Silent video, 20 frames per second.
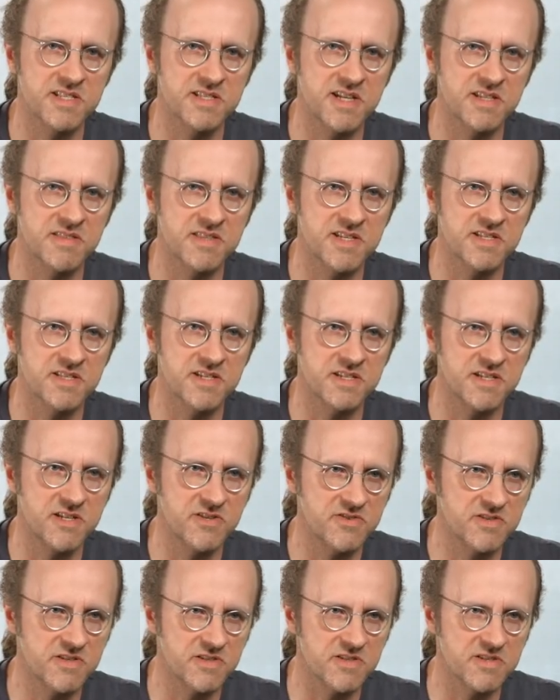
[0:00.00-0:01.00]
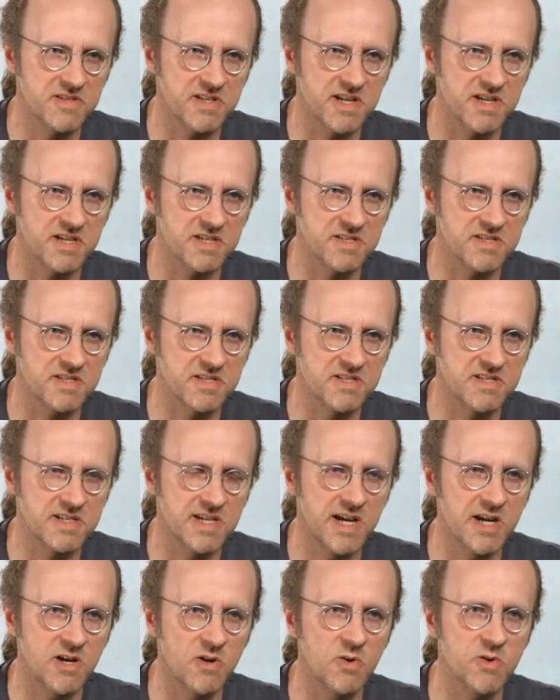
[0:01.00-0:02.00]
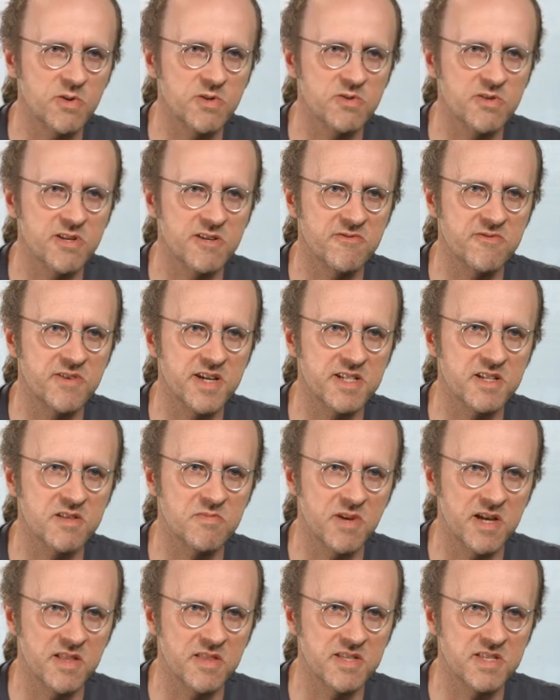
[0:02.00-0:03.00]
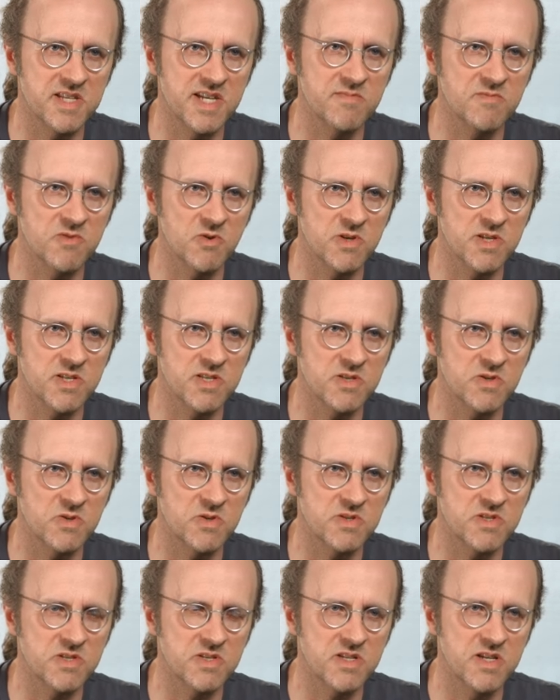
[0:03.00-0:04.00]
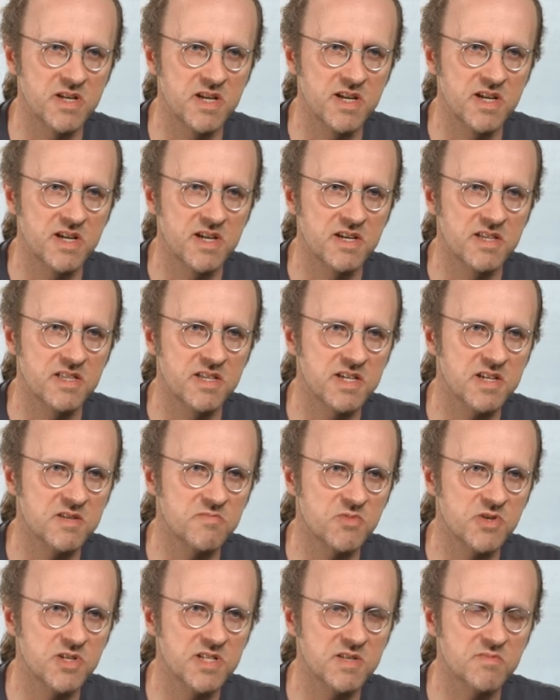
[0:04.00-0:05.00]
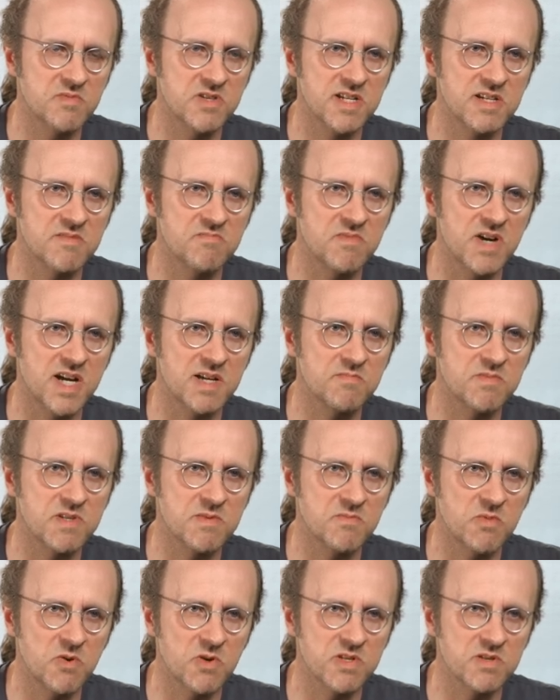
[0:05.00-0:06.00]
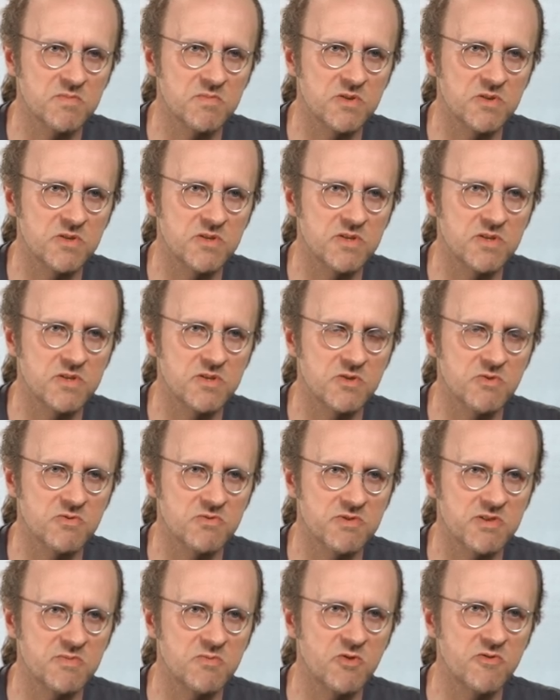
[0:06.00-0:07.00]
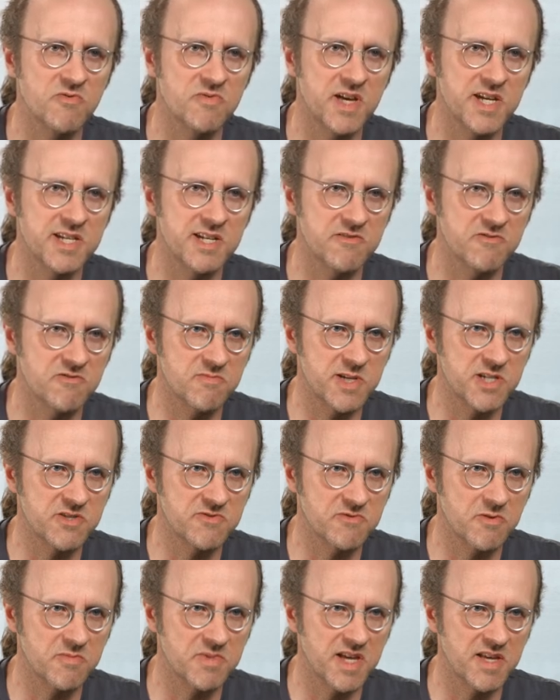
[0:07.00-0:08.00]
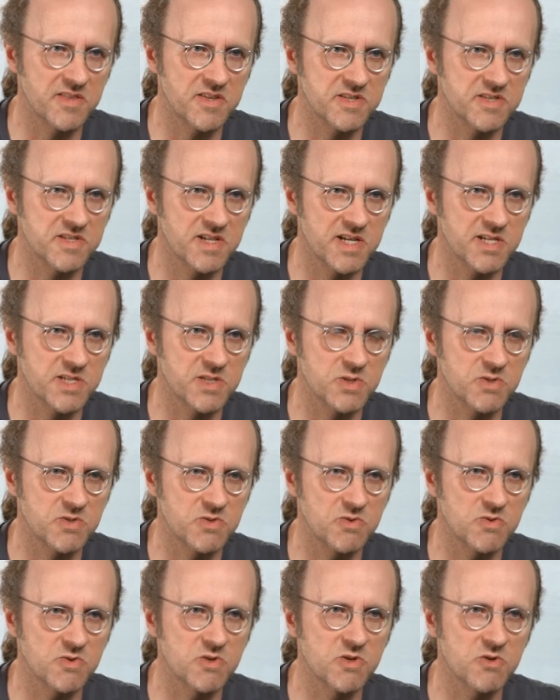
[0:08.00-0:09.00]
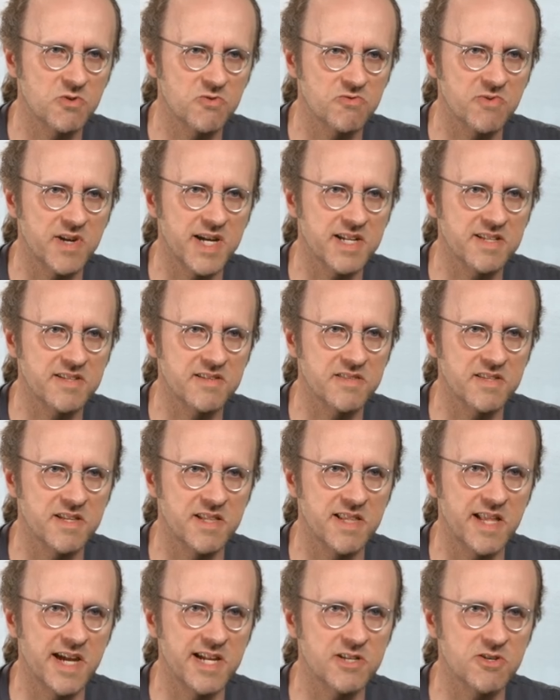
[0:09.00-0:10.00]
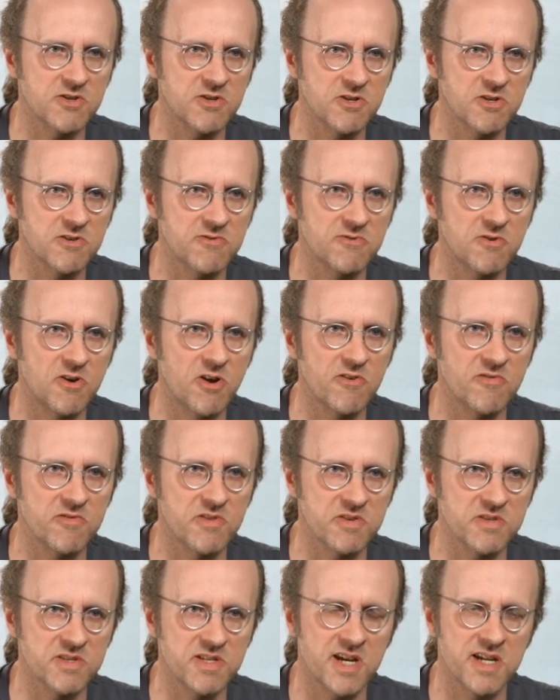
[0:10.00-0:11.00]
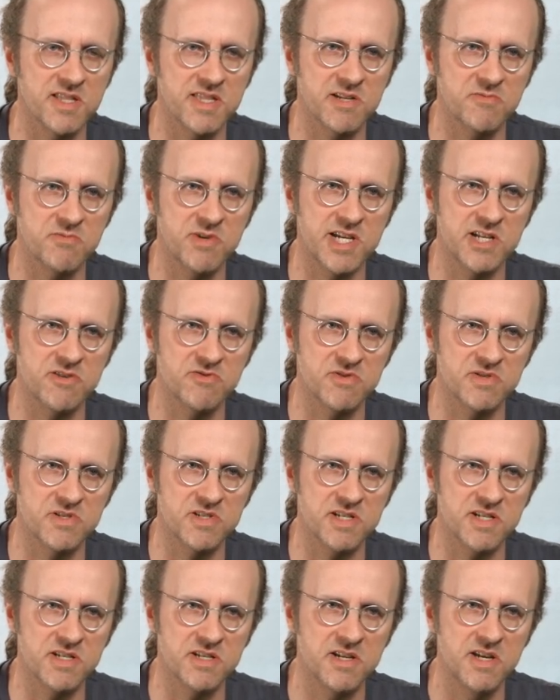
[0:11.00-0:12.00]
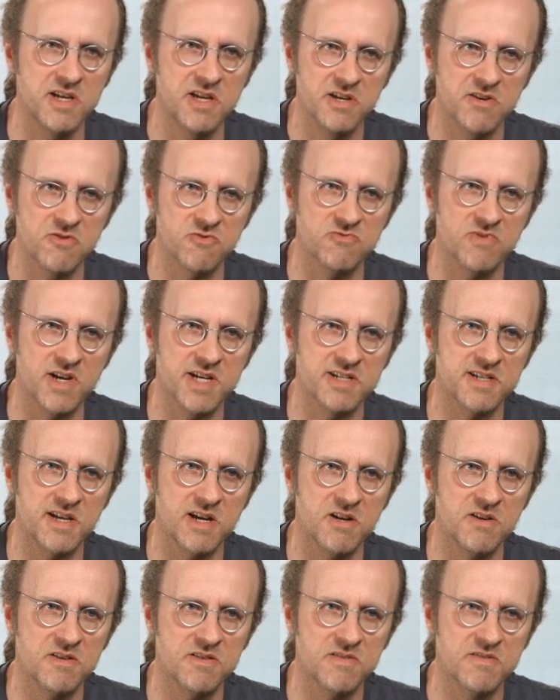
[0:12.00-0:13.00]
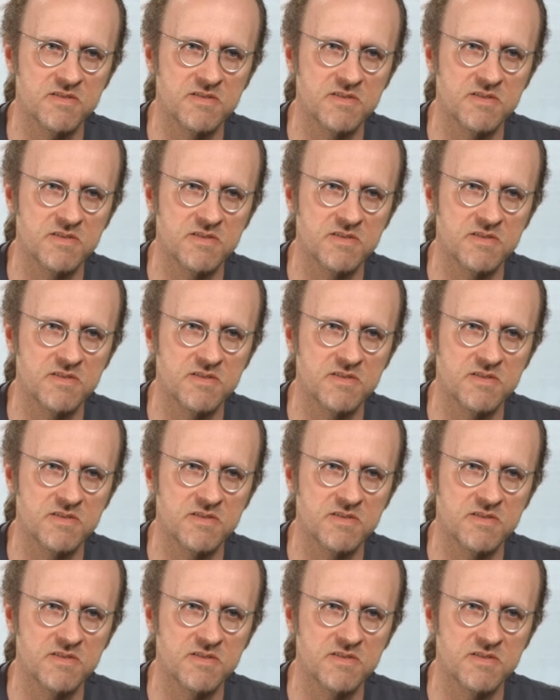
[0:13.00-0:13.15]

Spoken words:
that these additional stars are also affected by the same noise sources, then in principle it might be possible to remove that information from the other stars to correct the light curve of the star that we're interested in right now.